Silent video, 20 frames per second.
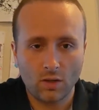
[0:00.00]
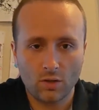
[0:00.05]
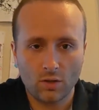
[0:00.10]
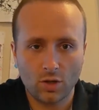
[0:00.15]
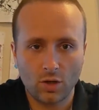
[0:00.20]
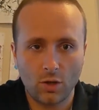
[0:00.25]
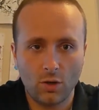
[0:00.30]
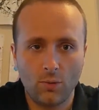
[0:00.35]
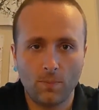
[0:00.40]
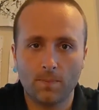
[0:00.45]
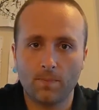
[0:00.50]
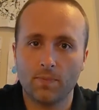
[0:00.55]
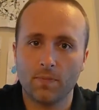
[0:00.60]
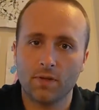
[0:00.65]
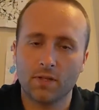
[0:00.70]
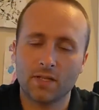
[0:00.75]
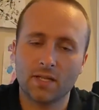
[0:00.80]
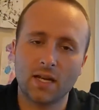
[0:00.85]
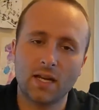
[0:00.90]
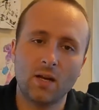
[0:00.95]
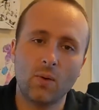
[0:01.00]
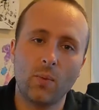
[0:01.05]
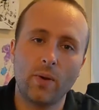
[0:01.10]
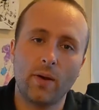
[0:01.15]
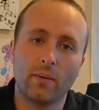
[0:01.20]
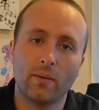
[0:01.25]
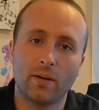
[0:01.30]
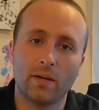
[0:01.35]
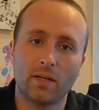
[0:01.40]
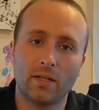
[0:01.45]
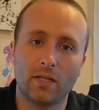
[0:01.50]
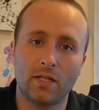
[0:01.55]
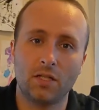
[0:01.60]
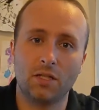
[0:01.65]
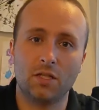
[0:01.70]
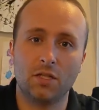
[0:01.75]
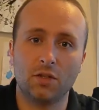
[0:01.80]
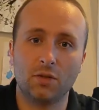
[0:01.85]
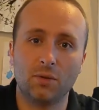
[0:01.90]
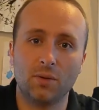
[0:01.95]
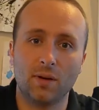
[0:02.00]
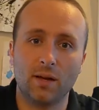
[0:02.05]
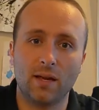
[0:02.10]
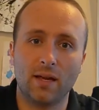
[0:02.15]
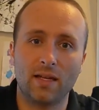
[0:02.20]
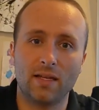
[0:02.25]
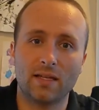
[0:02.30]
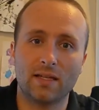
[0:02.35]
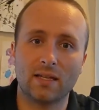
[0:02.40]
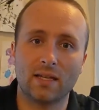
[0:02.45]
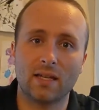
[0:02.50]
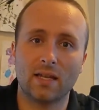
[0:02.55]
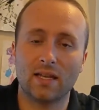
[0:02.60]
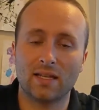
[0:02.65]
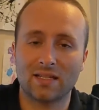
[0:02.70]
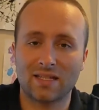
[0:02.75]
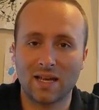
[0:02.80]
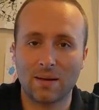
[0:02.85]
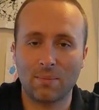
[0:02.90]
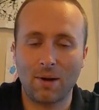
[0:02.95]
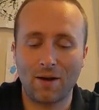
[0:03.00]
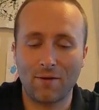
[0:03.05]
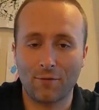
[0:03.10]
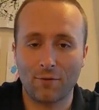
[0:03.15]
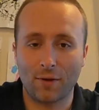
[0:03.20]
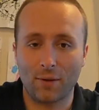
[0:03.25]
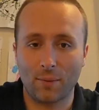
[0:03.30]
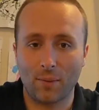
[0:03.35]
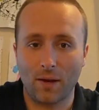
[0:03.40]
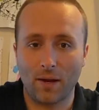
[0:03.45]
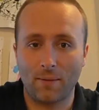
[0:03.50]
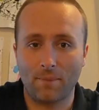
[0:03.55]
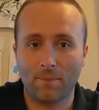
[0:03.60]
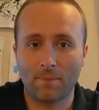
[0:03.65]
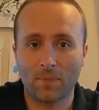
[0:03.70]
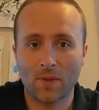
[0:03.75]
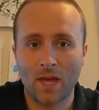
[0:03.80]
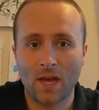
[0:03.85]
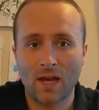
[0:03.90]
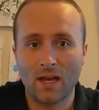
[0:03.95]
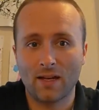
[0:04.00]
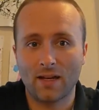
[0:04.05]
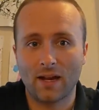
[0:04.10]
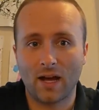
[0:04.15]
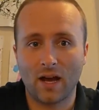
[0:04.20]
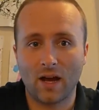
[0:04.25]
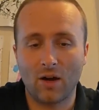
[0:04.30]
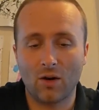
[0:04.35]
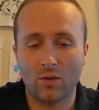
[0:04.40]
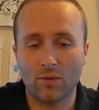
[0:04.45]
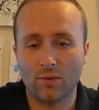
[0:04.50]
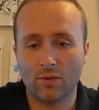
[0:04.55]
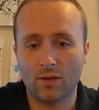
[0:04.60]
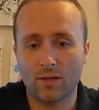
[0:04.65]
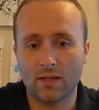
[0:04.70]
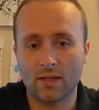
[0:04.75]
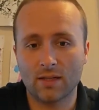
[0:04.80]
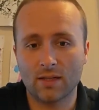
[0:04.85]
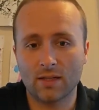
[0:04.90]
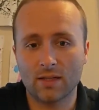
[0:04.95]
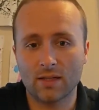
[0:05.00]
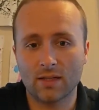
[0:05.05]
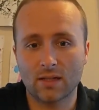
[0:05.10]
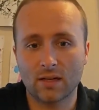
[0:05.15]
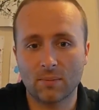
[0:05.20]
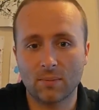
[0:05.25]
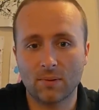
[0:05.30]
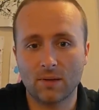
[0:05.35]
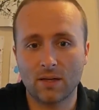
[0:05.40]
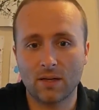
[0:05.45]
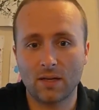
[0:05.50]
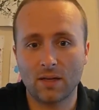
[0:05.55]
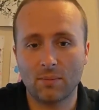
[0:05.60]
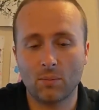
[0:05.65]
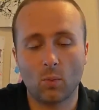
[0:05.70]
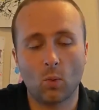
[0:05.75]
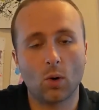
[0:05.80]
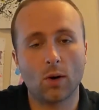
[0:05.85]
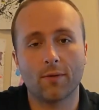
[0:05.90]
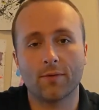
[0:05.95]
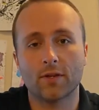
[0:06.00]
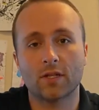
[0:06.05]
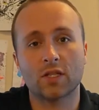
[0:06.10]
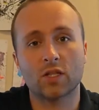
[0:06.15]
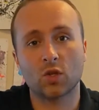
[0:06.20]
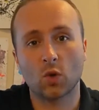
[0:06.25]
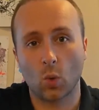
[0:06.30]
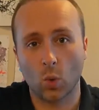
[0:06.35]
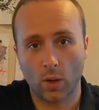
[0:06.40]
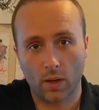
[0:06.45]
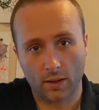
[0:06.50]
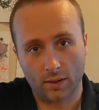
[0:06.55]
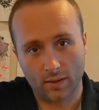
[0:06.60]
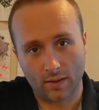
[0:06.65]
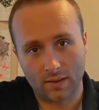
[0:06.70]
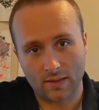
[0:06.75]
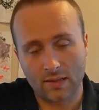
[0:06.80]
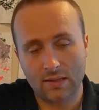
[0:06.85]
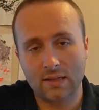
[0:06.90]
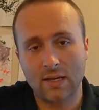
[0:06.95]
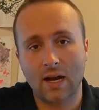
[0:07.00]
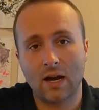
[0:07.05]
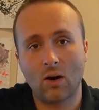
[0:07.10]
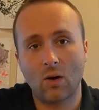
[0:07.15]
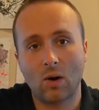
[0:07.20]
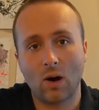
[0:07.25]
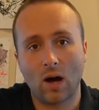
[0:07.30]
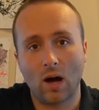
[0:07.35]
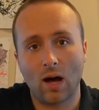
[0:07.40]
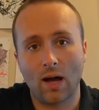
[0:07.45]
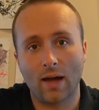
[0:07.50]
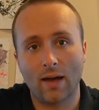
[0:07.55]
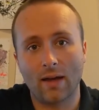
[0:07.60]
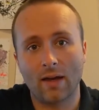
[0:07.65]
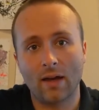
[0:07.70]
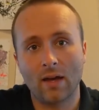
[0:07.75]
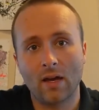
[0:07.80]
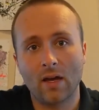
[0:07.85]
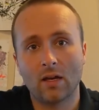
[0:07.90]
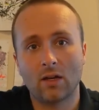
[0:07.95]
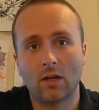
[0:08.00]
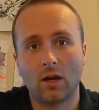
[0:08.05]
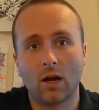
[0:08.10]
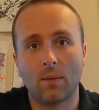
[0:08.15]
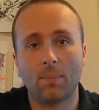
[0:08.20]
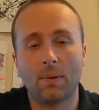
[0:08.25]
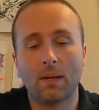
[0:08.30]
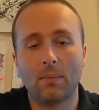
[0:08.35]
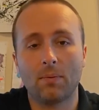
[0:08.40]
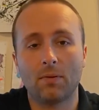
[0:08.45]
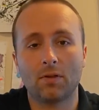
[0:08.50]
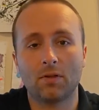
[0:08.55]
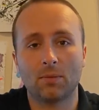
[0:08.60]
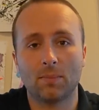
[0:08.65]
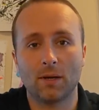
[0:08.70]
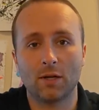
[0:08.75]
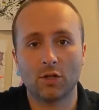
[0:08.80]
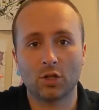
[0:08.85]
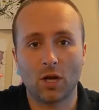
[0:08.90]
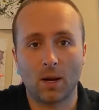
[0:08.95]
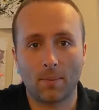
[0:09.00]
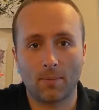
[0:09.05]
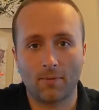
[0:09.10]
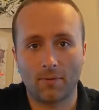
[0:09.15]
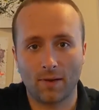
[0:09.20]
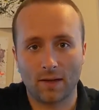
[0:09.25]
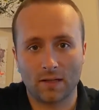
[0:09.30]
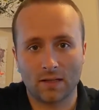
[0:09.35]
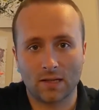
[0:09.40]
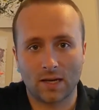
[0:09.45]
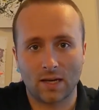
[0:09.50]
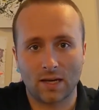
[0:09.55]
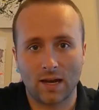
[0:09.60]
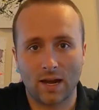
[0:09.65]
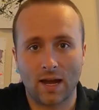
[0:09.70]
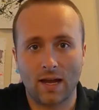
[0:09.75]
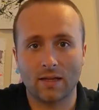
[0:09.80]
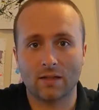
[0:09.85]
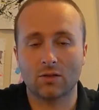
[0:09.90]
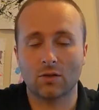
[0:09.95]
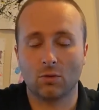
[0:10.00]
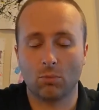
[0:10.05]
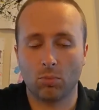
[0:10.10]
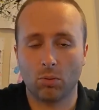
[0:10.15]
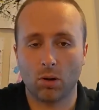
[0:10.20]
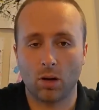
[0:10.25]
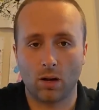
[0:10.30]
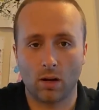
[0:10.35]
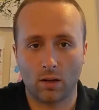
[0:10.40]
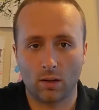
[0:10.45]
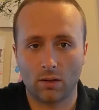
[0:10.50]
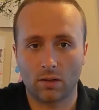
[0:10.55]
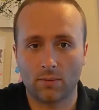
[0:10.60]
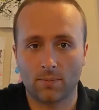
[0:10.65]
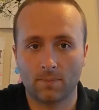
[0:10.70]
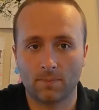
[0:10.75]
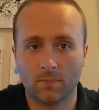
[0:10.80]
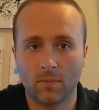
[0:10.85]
So the second way I'm going to teach you is a semi-free way. Now, this is going to be more of a story. This is how I got people to my Shopify site and sold product.